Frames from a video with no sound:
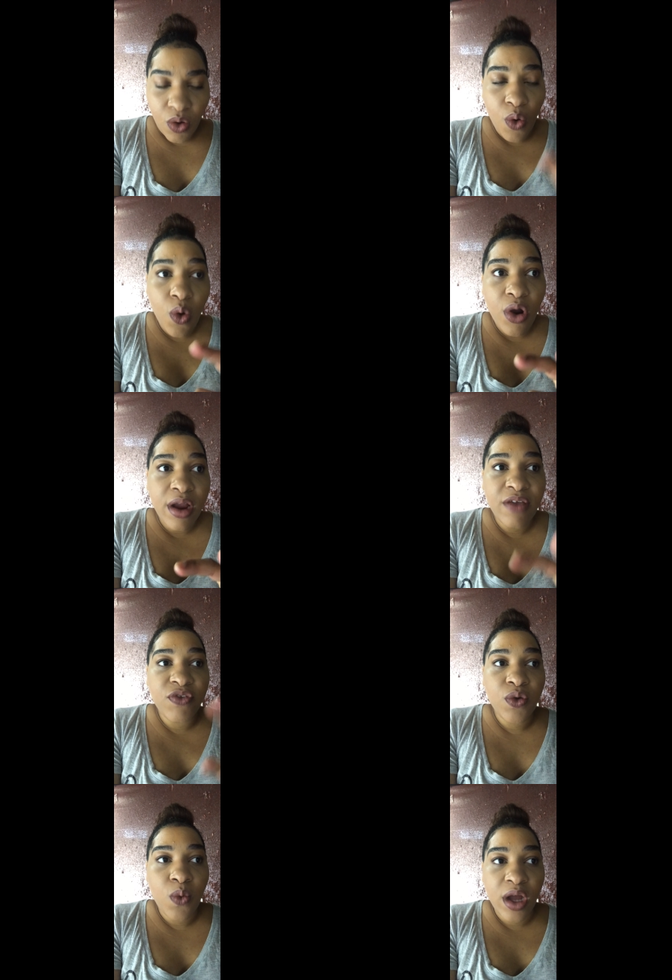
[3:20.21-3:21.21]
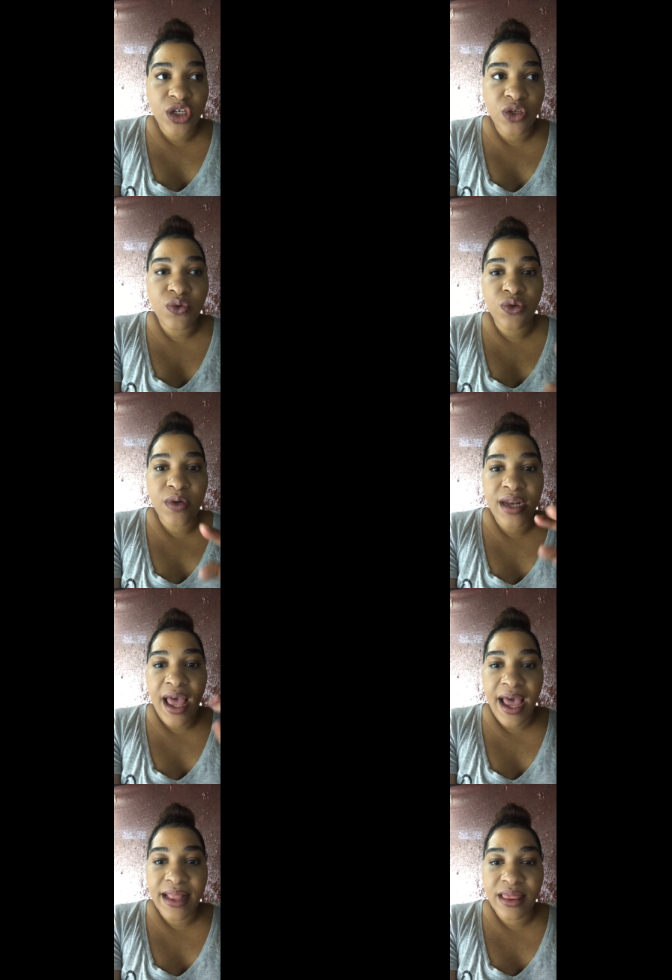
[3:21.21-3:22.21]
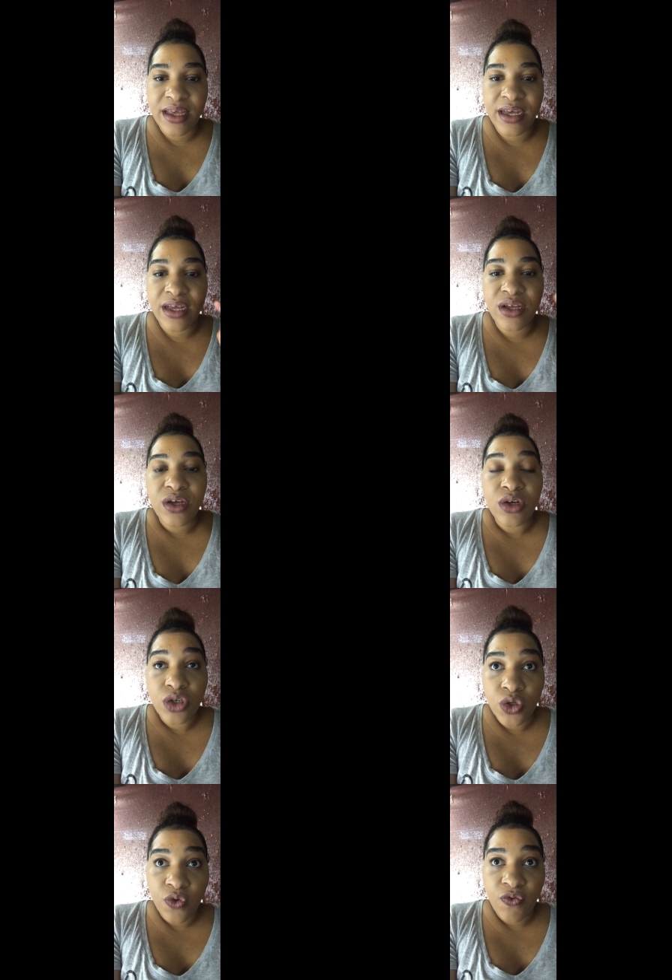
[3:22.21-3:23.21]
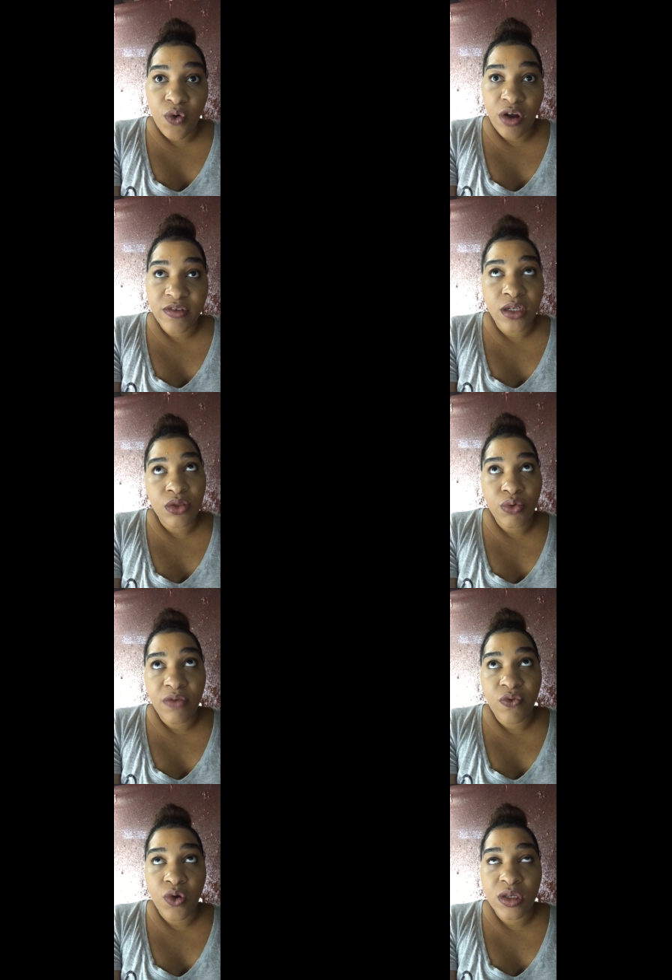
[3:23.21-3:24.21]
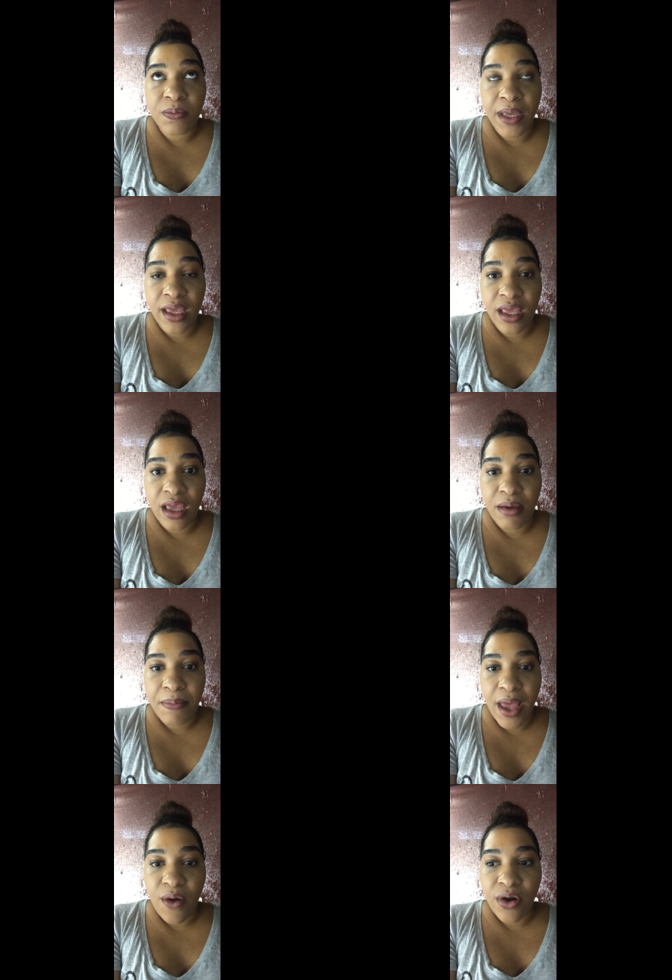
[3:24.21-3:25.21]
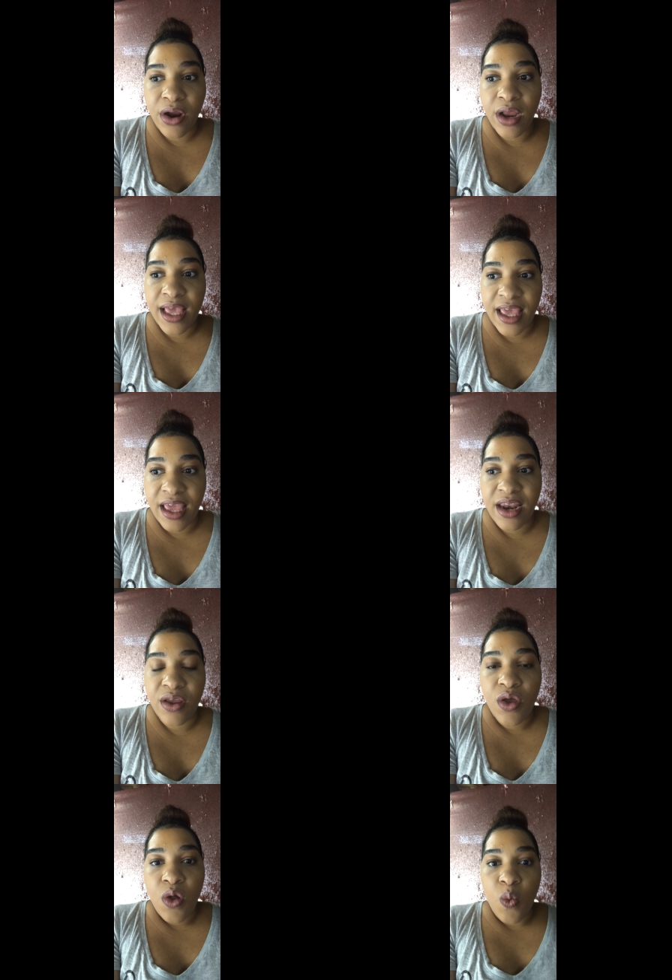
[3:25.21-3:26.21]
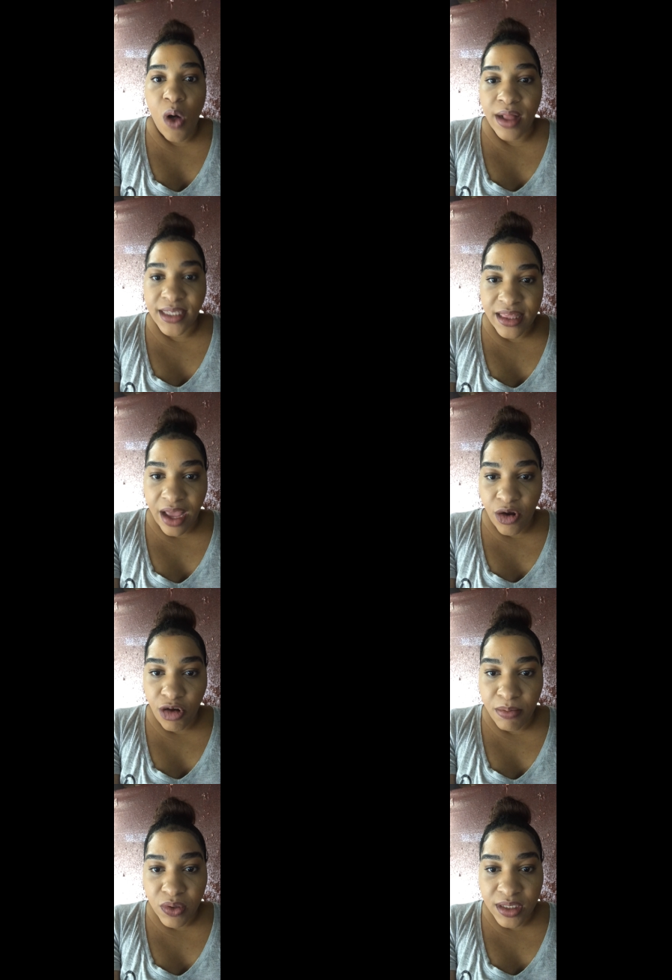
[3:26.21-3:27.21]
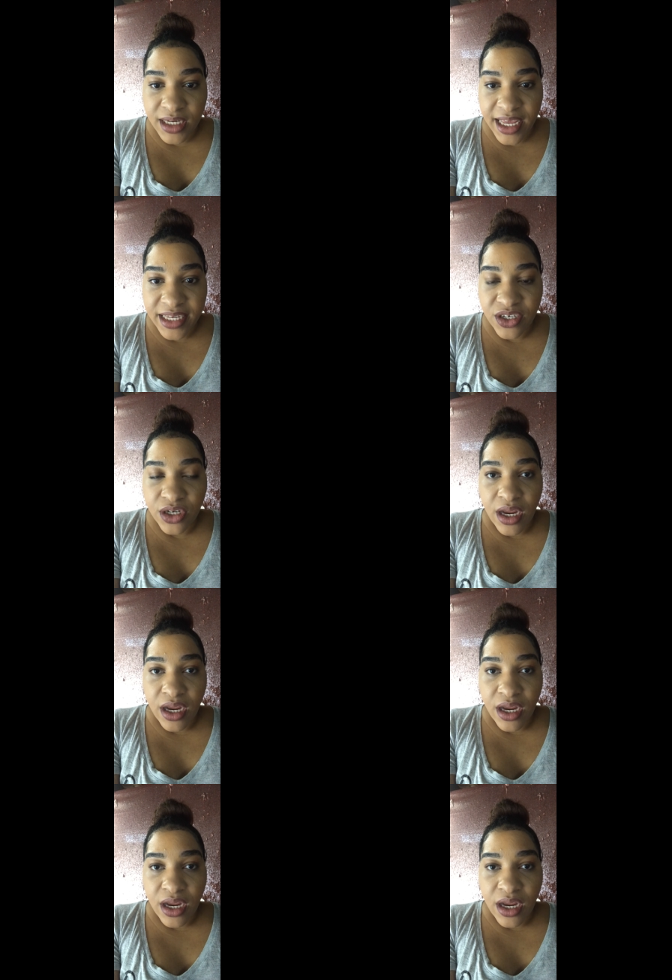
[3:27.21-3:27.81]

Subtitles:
Or if you want to, you can add the 2/4 to 3/4 baking powder in while it's at that crumble stage,